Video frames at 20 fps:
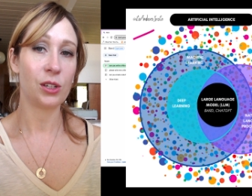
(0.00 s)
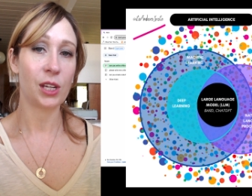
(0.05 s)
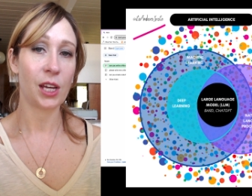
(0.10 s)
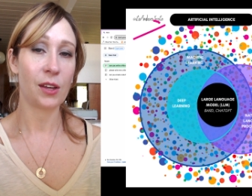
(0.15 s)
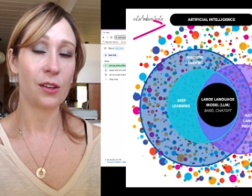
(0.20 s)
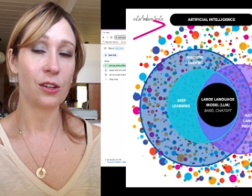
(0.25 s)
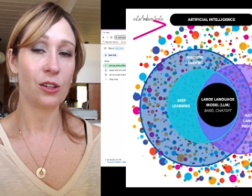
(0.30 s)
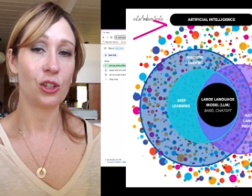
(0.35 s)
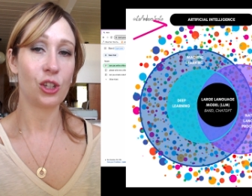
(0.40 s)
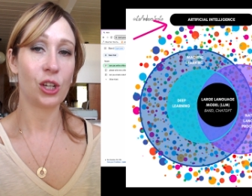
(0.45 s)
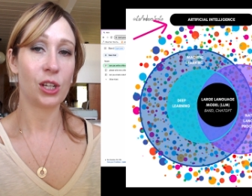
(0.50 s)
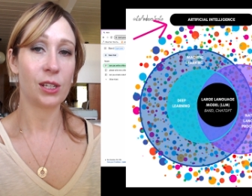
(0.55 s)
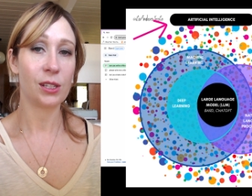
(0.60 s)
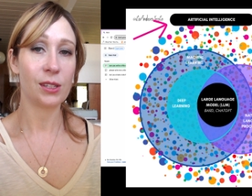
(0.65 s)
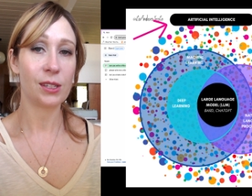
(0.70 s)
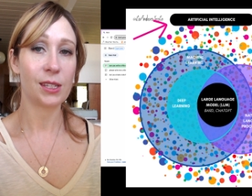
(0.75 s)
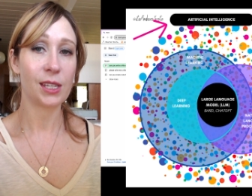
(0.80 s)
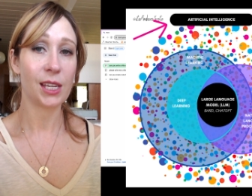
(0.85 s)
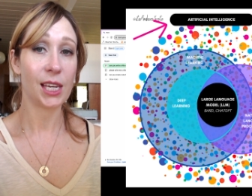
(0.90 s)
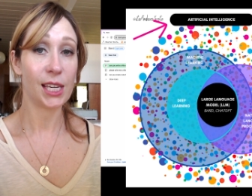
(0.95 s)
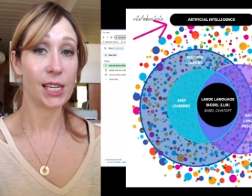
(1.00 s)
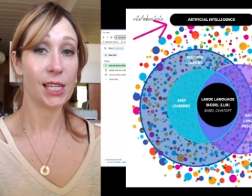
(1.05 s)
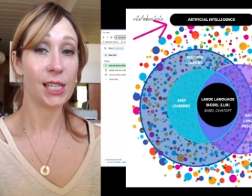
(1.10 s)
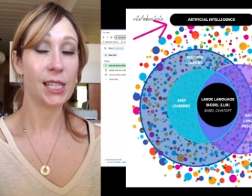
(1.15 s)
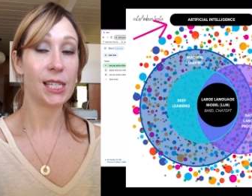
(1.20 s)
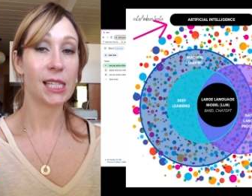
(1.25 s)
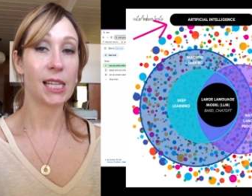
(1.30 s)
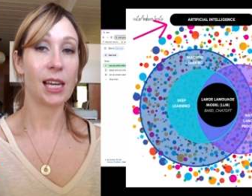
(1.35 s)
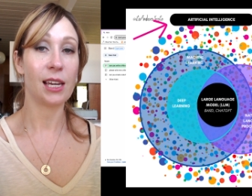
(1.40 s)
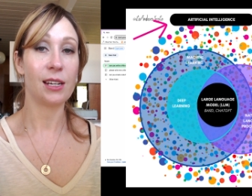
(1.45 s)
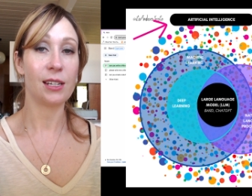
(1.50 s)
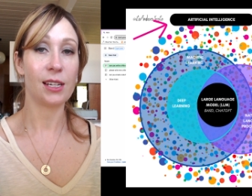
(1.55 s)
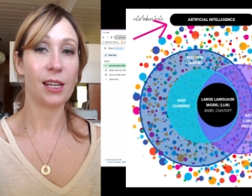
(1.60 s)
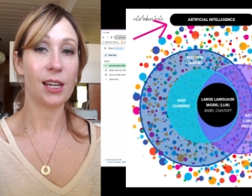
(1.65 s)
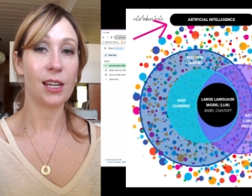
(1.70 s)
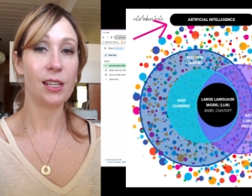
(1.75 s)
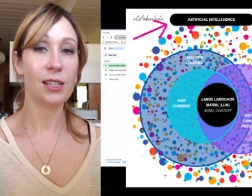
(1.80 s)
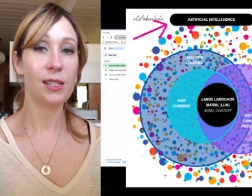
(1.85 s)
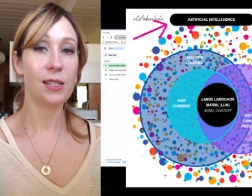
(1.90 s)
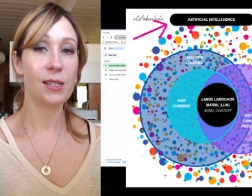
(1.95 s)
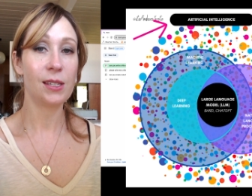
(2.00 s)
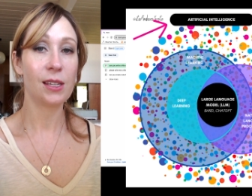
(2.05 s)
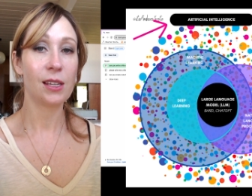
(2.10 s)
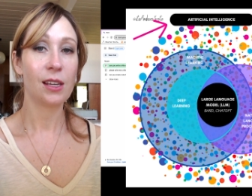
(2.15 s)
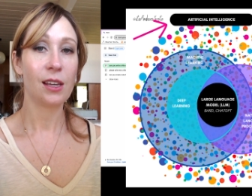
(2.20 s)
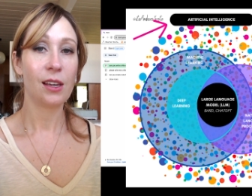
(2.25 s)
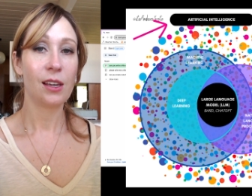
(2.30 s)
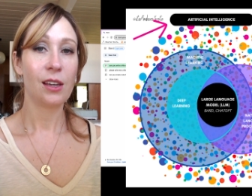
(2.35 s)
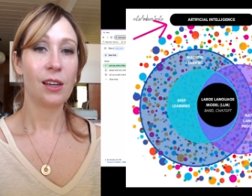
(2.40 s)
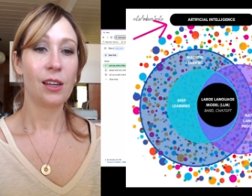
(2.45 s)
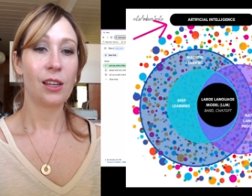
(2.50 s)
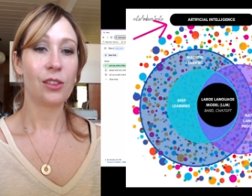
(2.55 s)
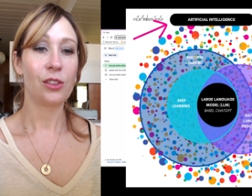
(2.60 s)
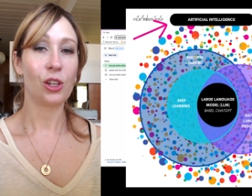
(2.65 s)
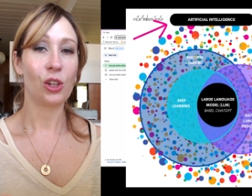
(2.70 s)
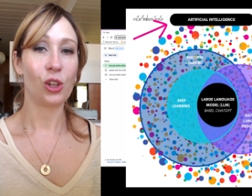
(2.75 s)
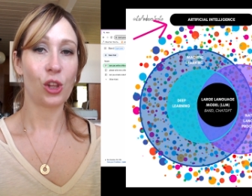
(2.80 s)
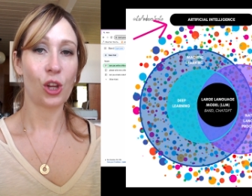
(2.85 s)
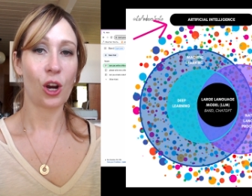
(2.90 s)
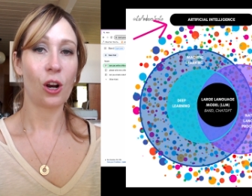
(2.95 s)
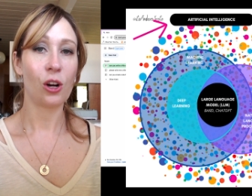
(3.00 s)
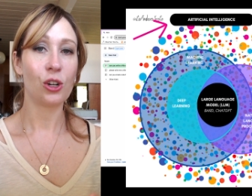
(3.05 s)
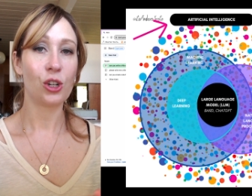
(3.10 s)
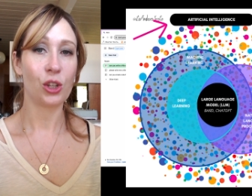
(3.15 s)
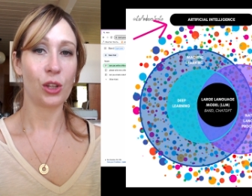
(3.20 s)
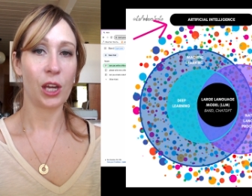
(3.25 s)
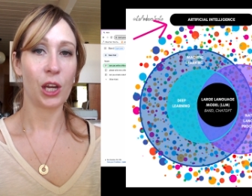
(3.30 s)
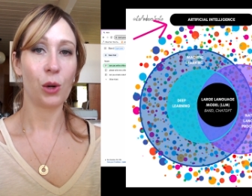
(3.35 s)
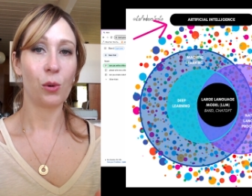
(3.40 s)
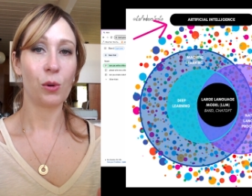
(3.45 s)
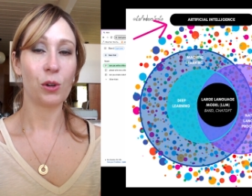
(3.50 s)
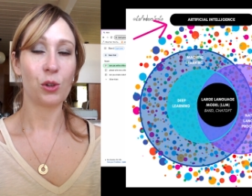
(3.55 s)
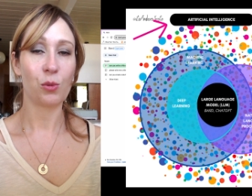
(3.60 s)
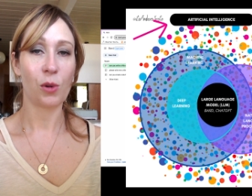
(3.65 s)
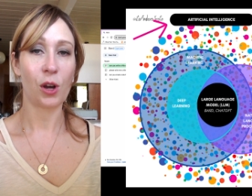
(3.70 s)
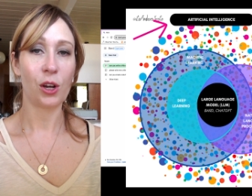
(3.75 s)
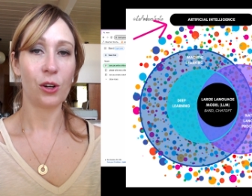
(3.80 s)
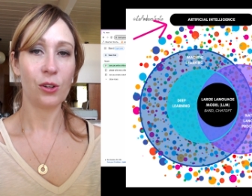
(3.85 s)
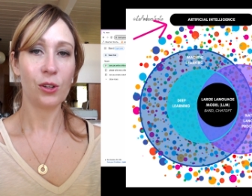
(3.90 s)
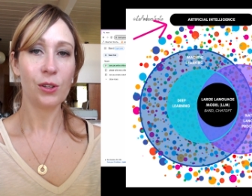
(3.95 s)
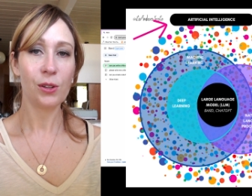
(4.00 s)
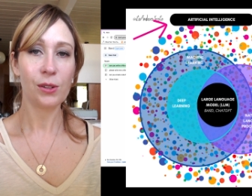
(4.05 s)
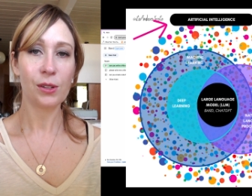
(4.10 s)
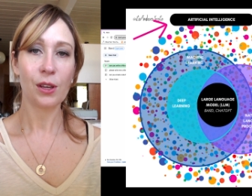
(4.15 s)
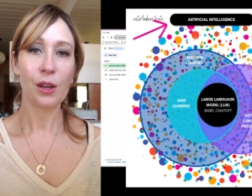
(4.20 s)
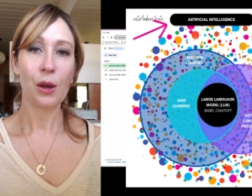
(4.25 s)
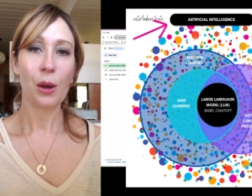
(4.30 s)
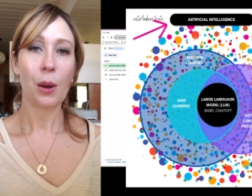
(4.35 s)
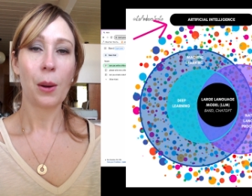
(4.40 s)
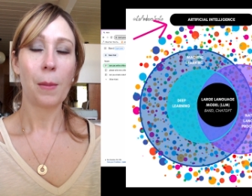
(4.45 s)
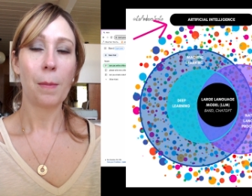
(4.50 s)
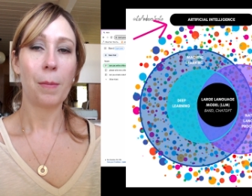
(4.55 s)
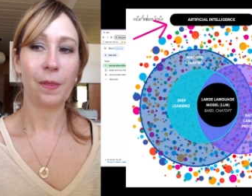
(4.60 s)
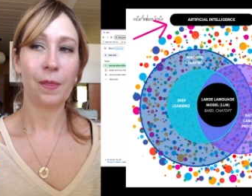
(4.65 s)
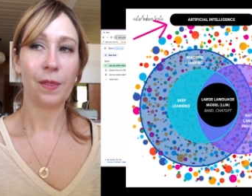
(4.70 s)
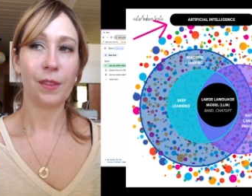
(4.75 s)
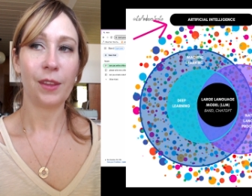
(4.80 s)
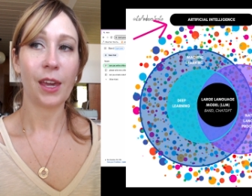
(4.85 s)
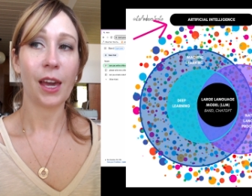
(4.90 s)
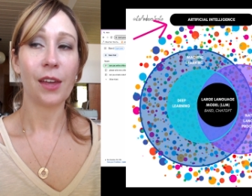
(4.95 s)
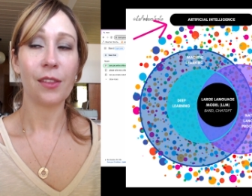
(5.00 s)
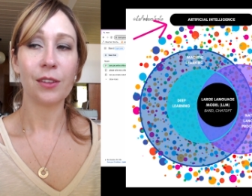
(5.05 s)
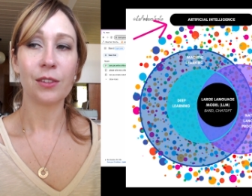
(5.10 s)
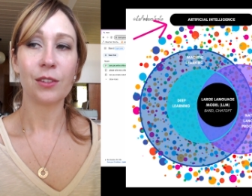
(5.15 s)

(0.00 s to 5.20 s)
intelligence is and does, the large language models. Yeah,